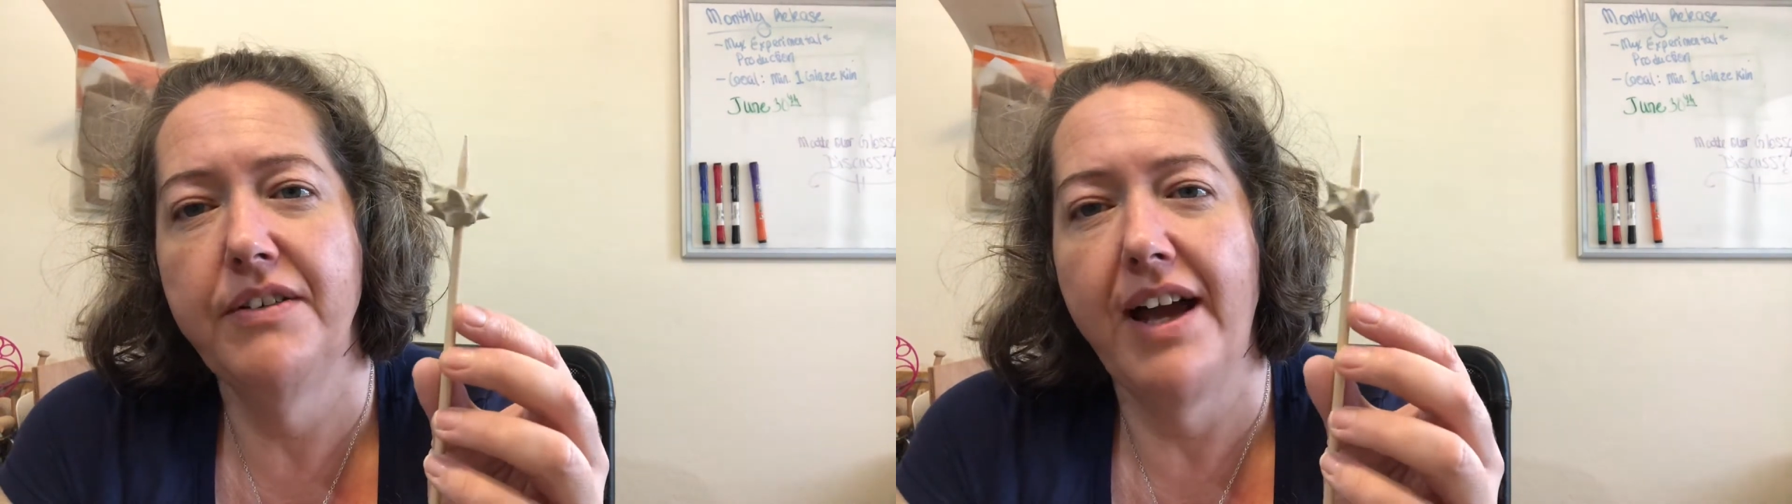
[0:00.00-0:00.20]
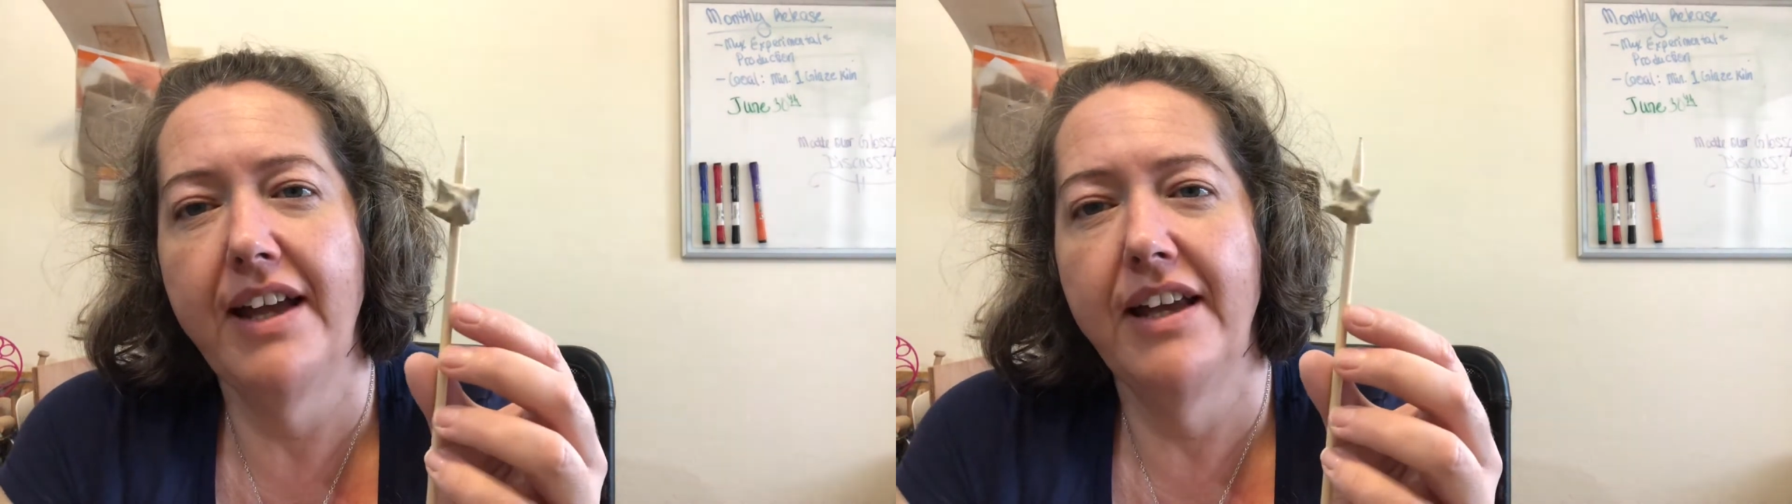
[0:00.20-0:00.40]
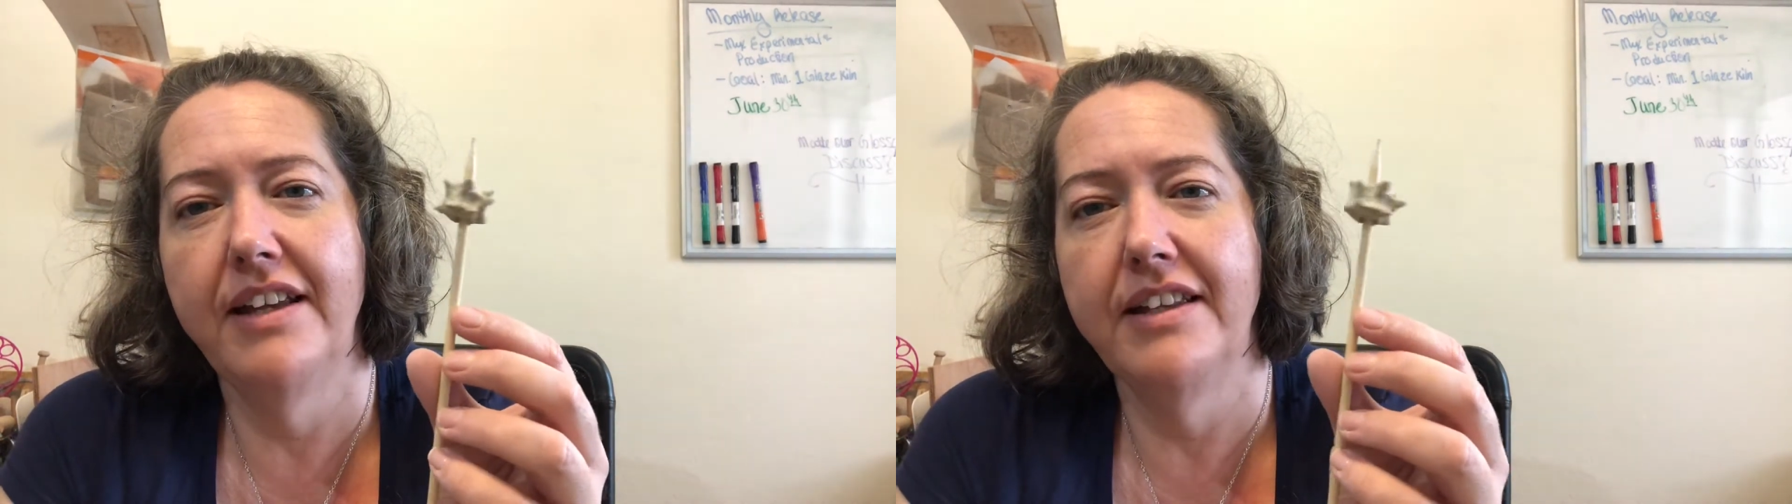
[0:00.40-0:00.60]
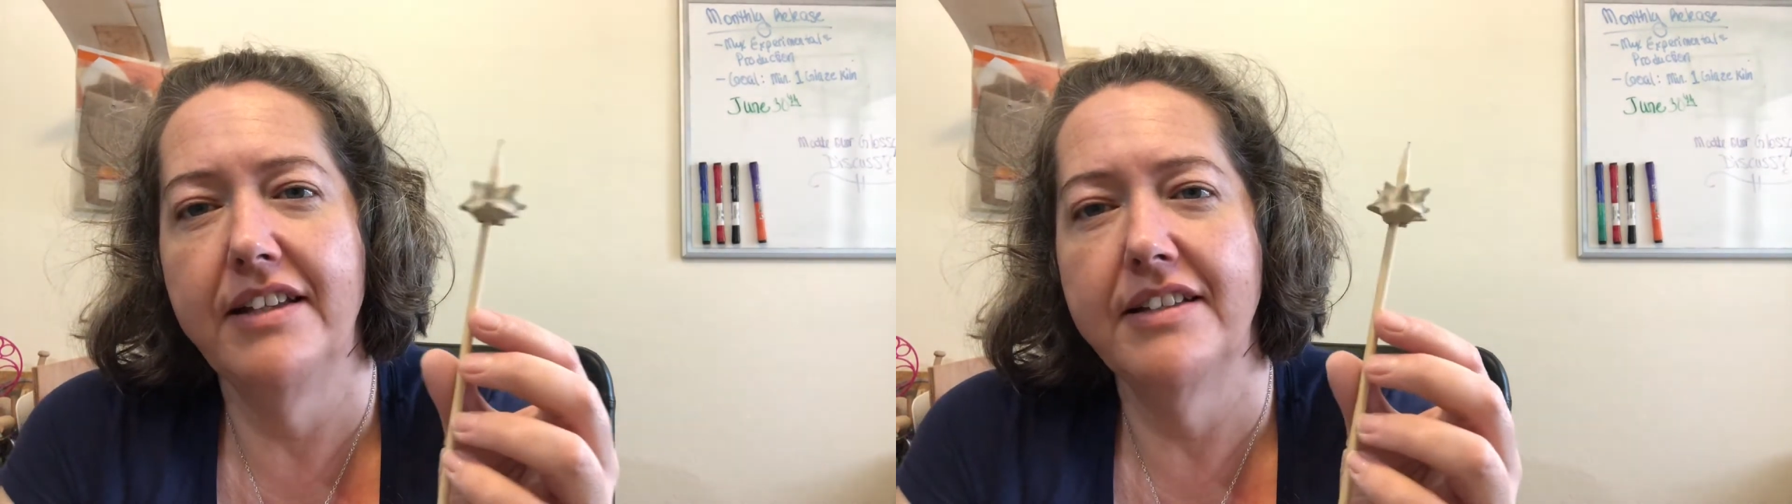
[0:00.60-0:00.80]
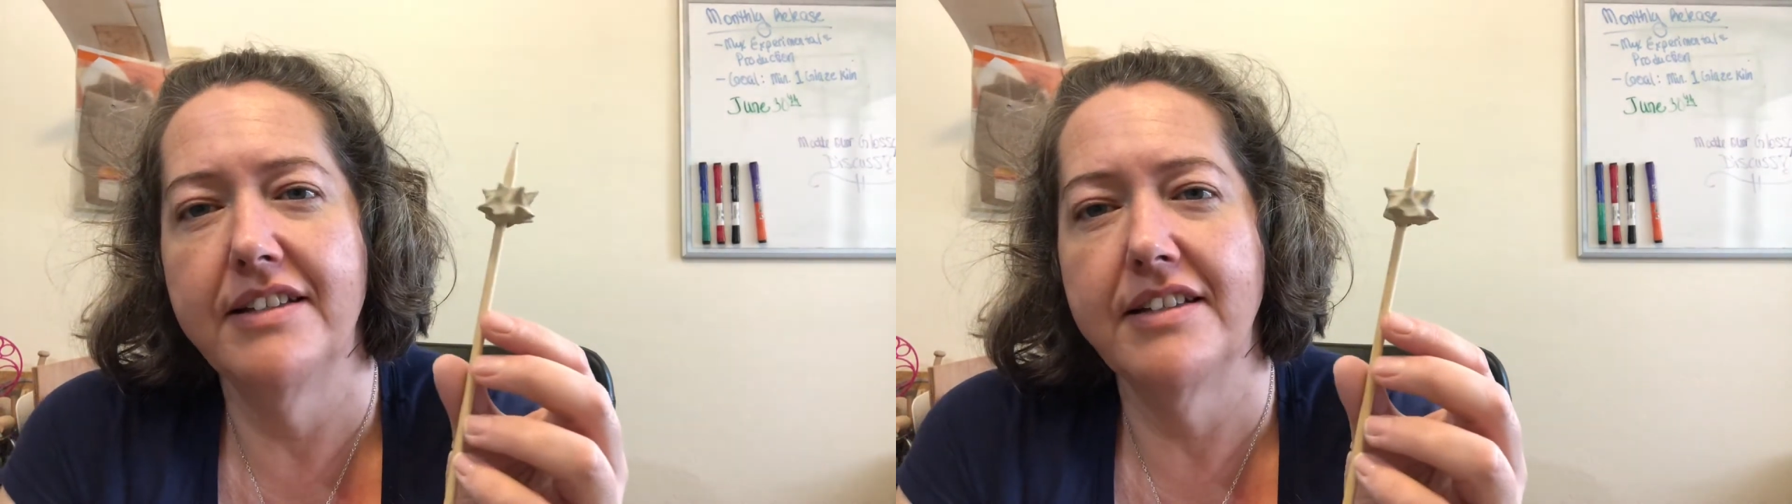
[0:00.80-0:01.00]
I kind of think
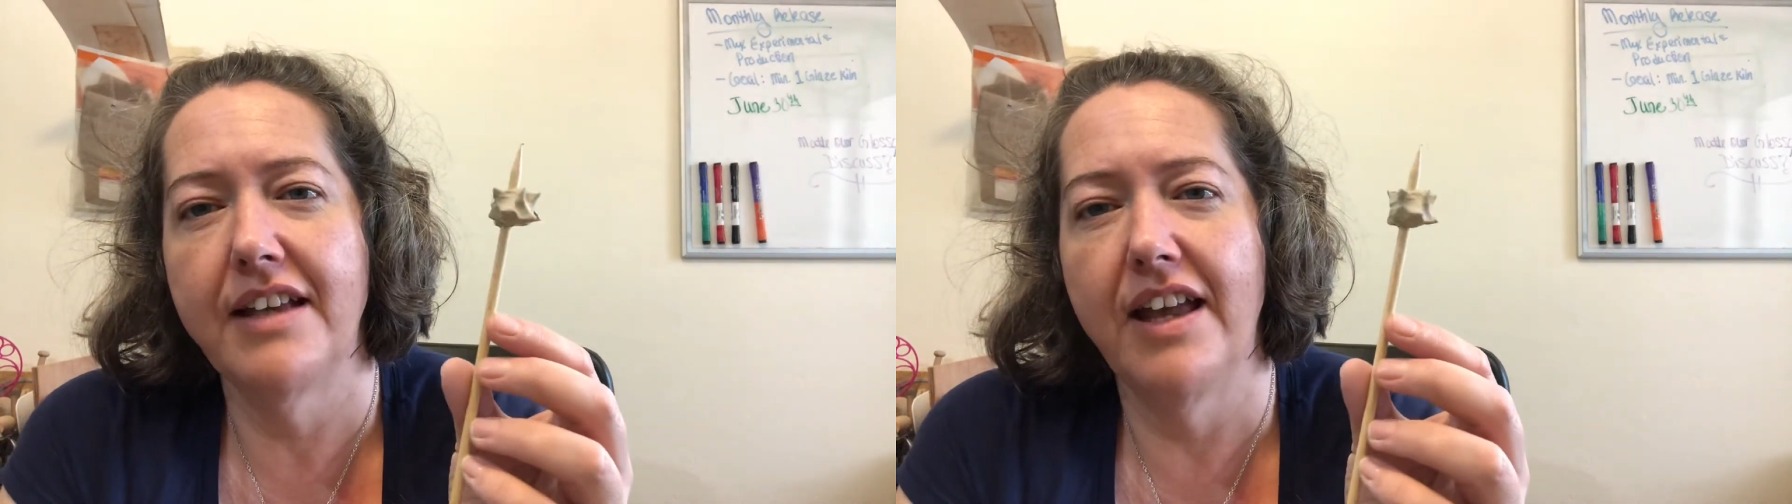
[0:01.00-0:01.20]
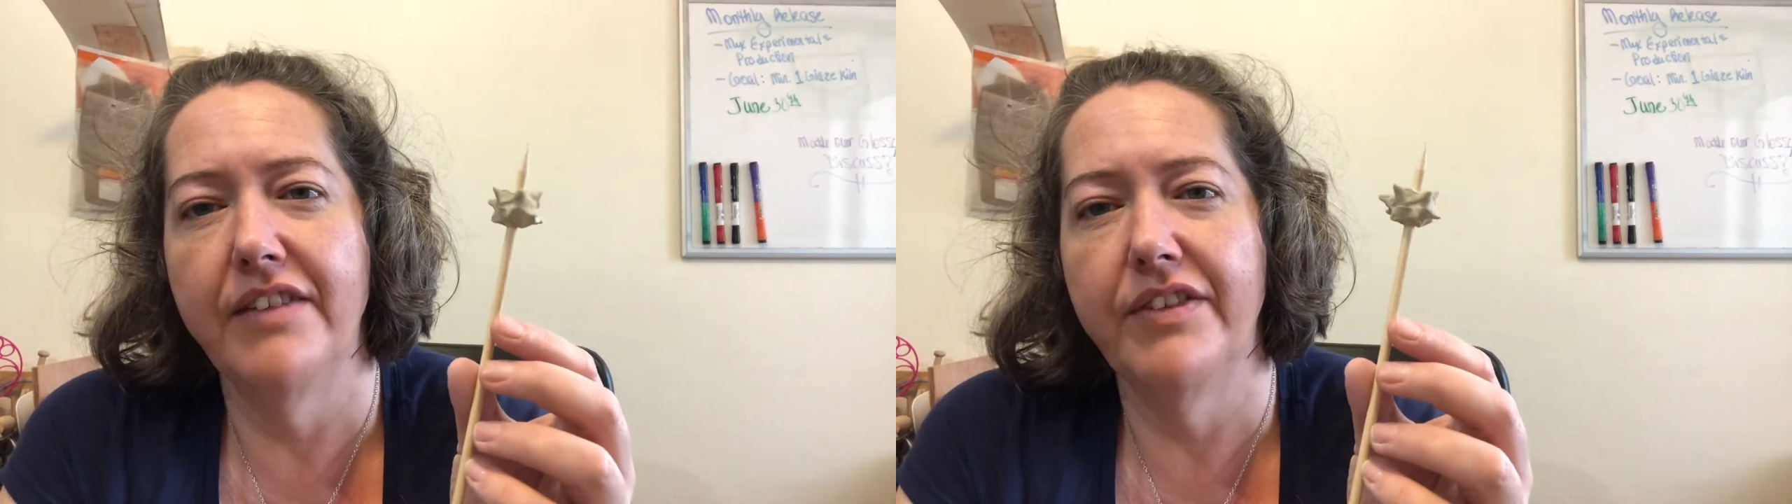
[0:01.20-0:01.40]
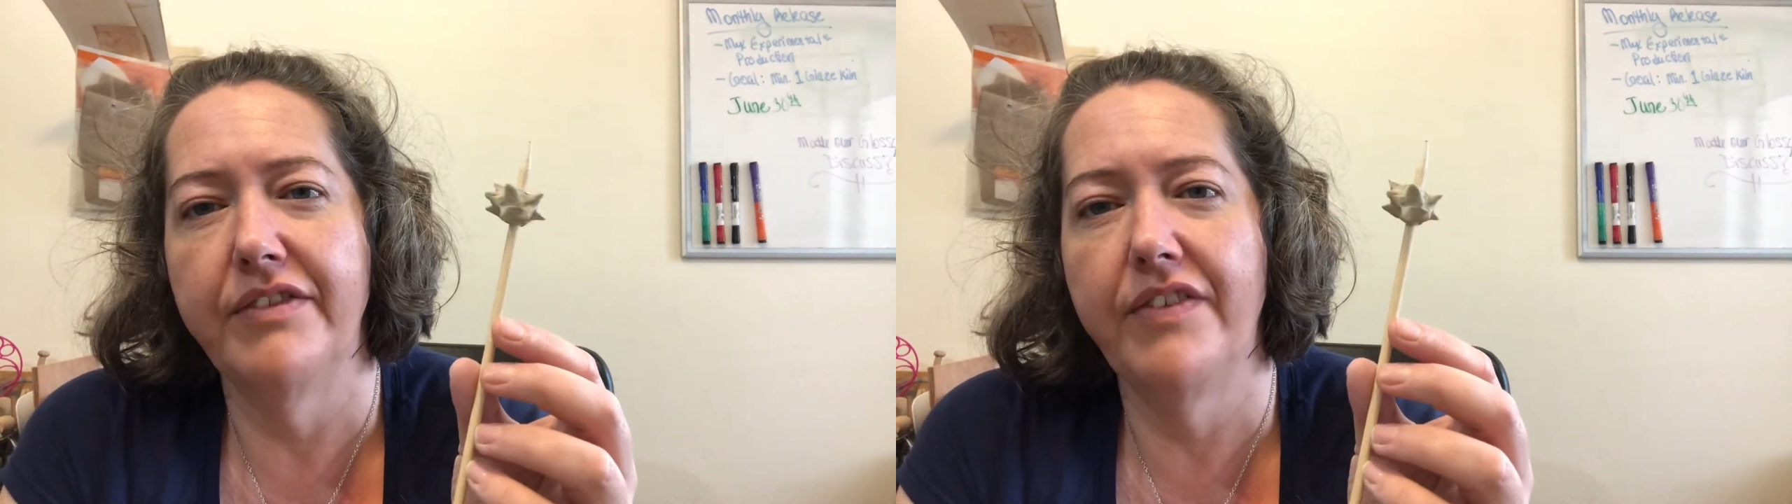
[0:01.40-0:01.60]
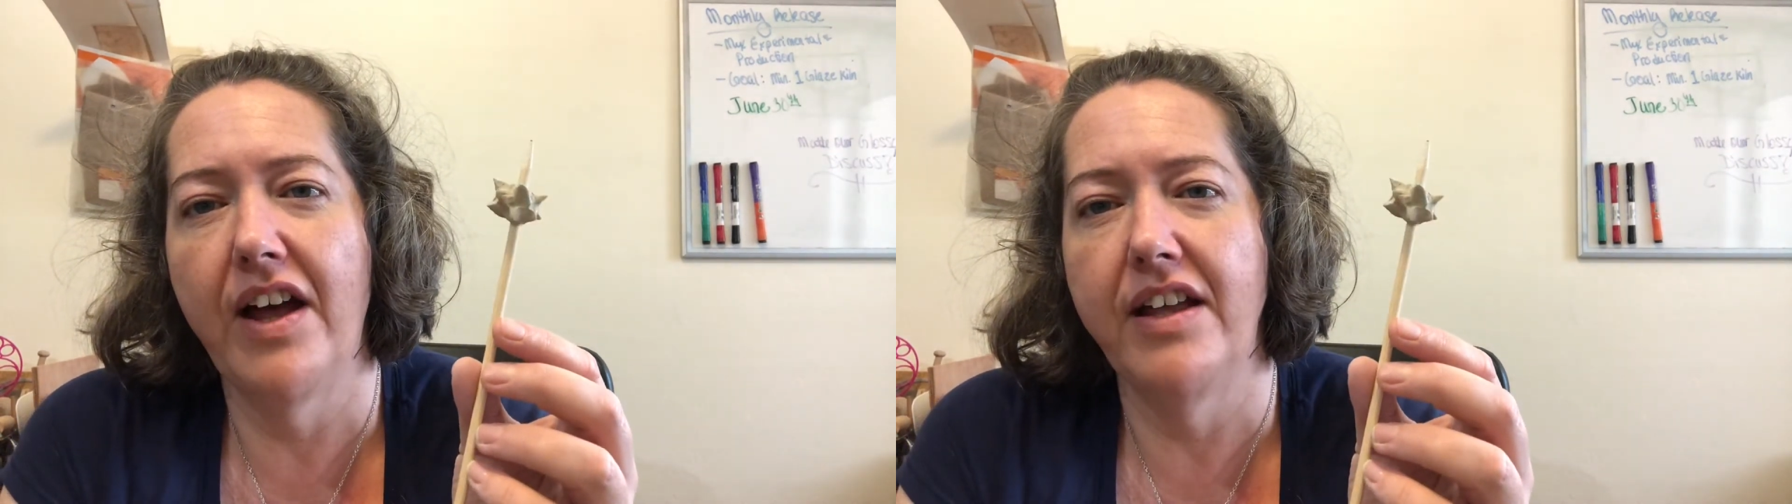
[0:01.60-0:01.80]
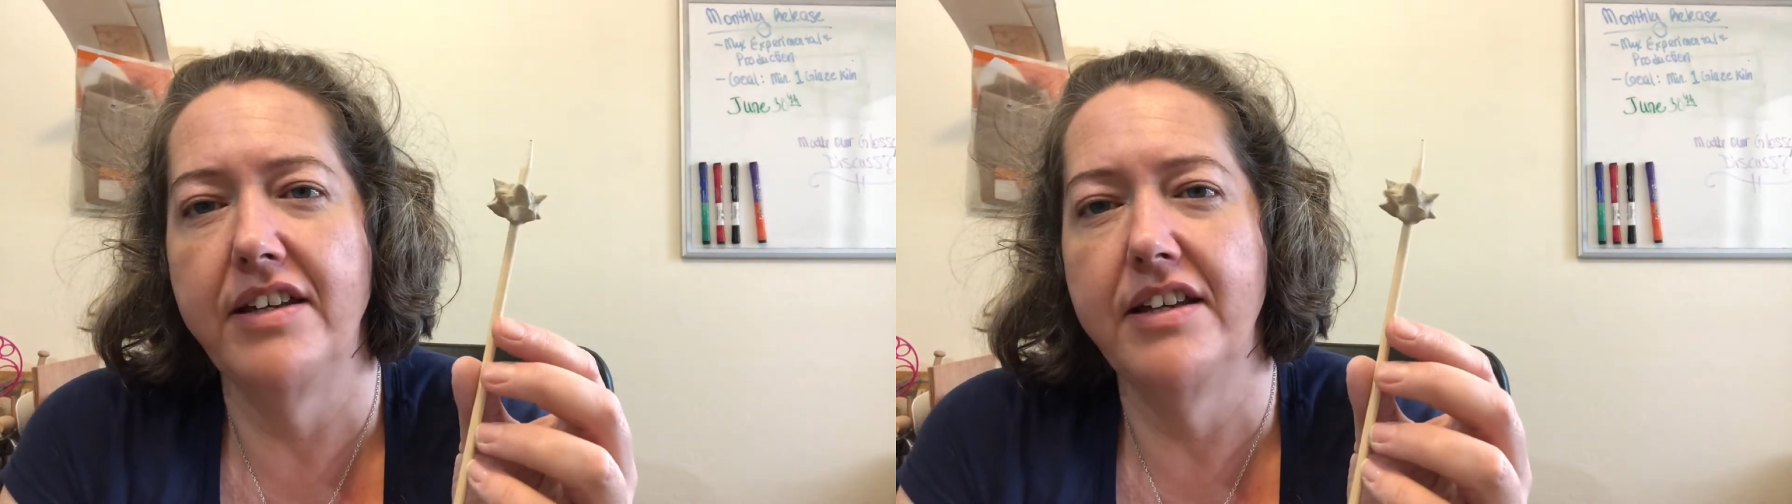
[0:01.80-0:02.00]
this is kind of a
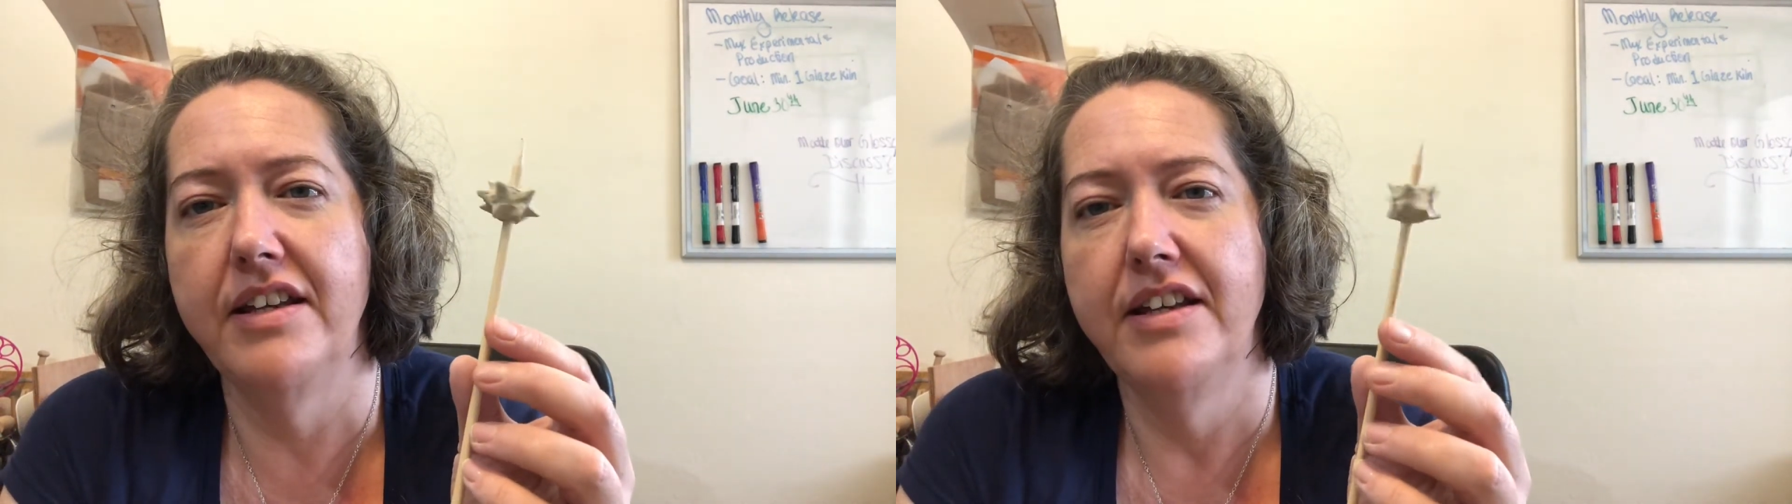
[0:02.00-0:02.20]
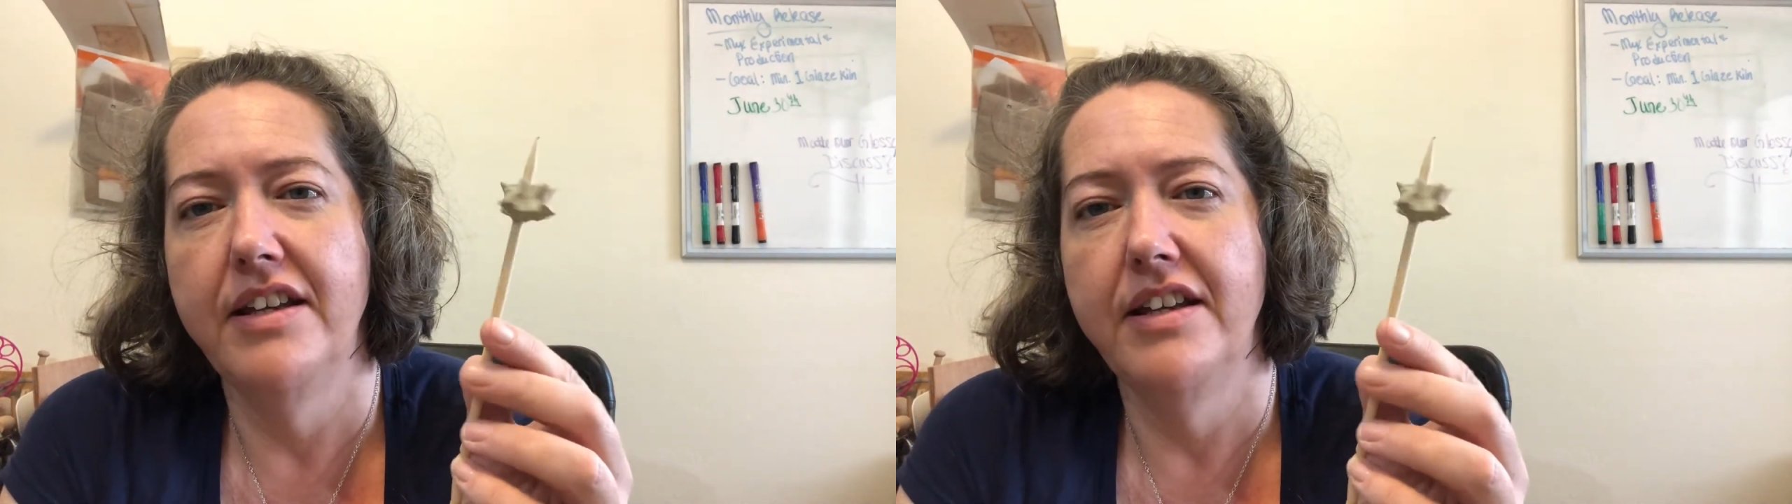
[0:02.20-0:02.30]
fun,